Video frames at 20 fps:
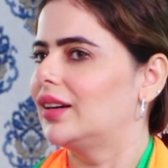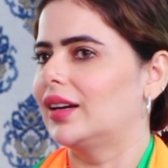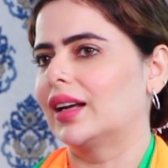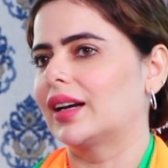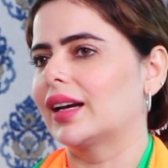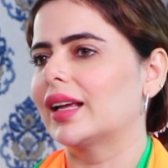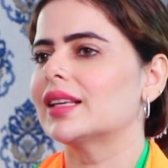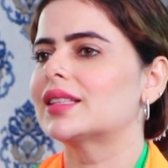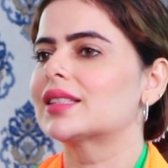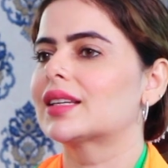na
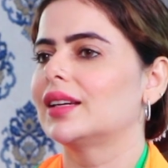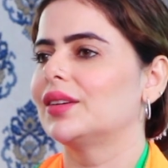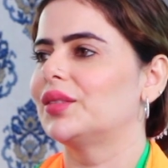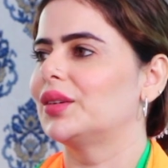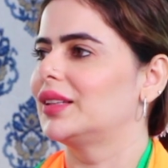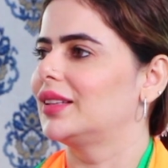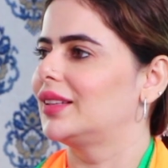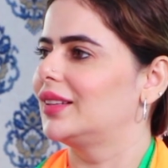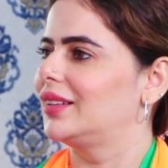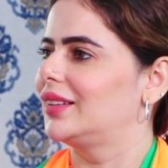race ku
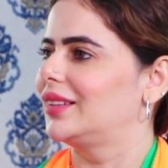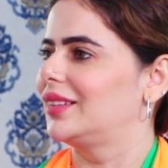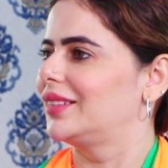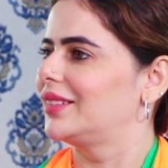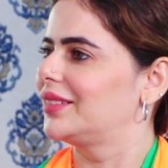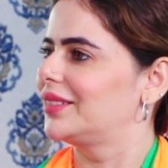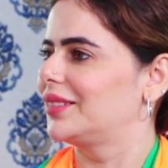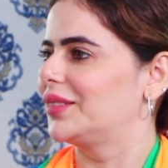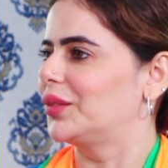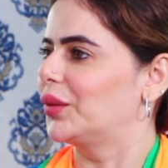vande
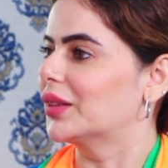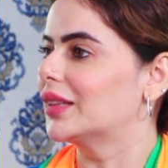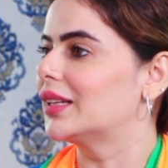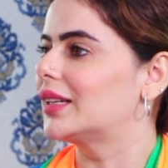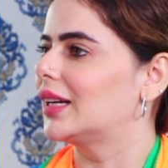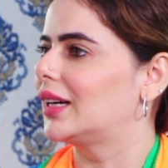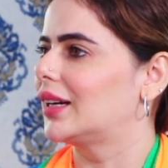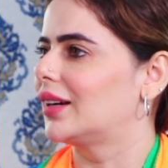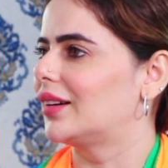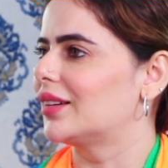
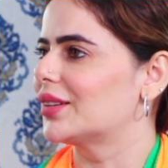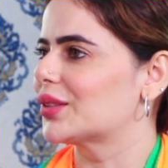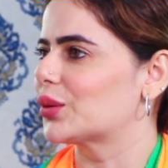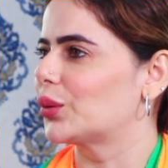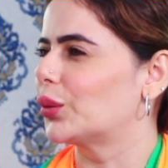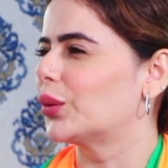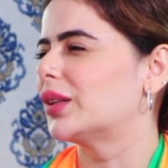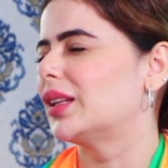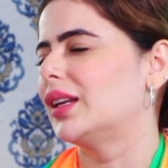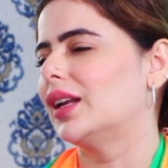vandutena.
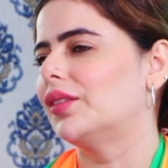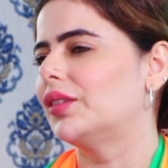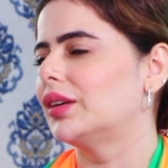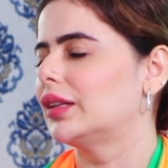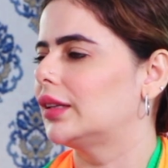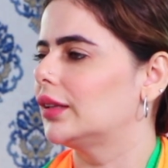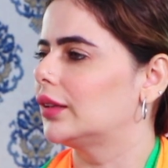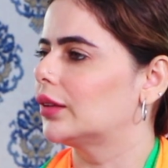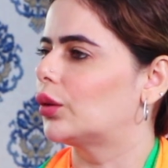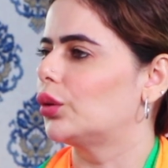So idhila
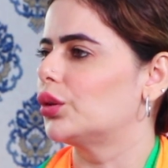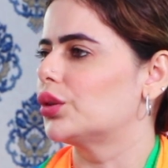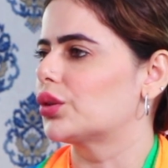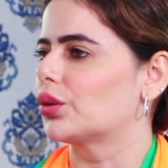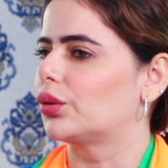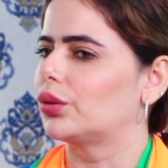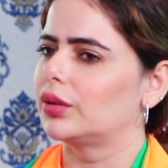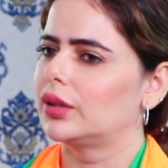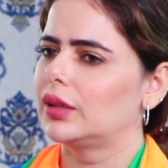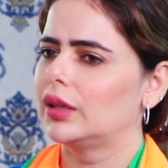vande
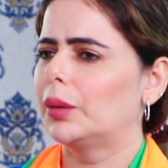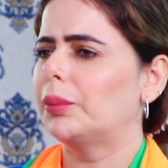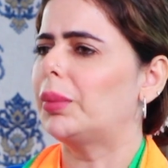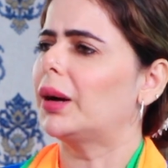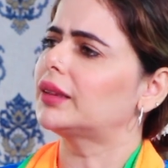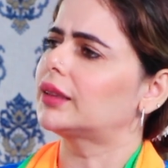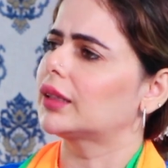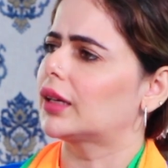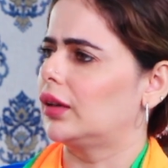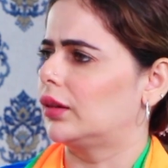konjam
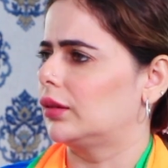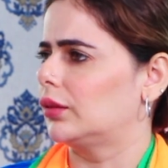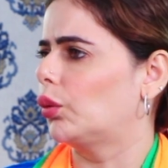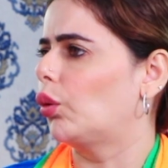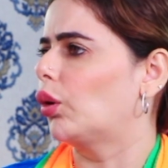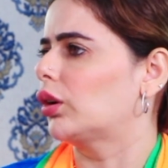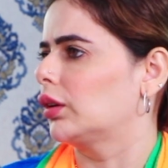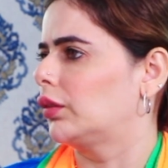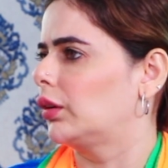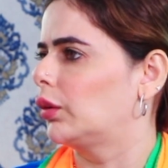paathukalam
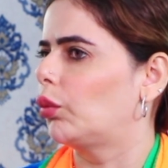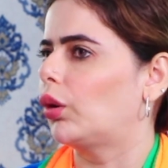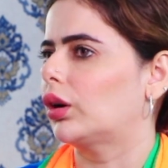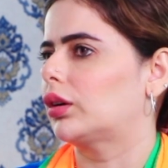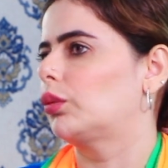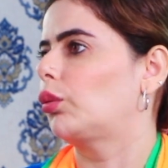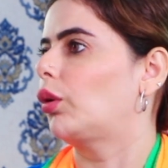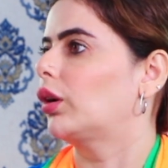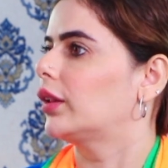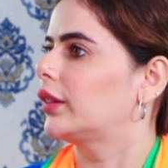
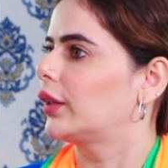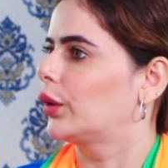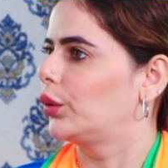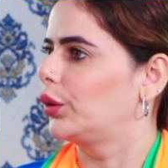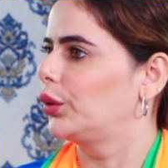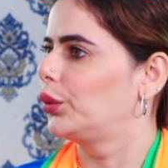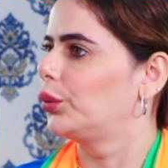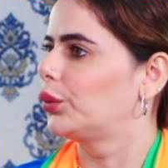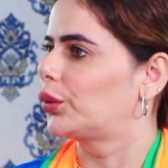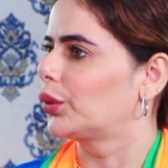what are they going
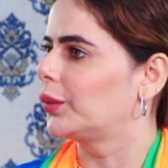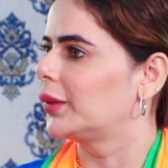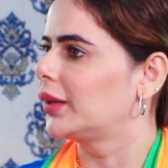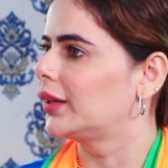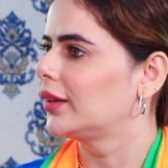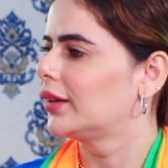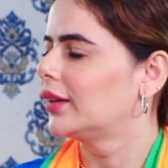to do to me.